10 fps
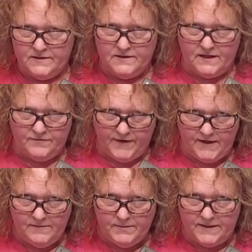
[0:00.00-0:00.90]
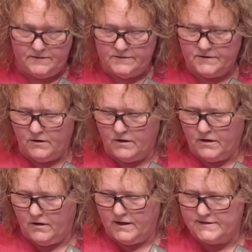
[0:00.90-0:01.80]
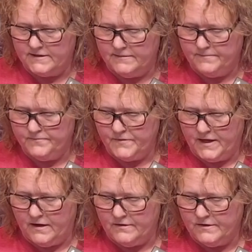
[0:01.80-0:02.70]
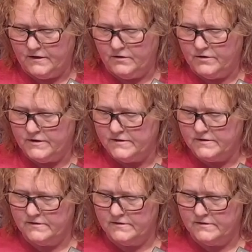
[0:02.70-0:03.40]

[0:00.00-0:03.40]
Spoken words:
Death feigning beetles are awesome. They are the cutest,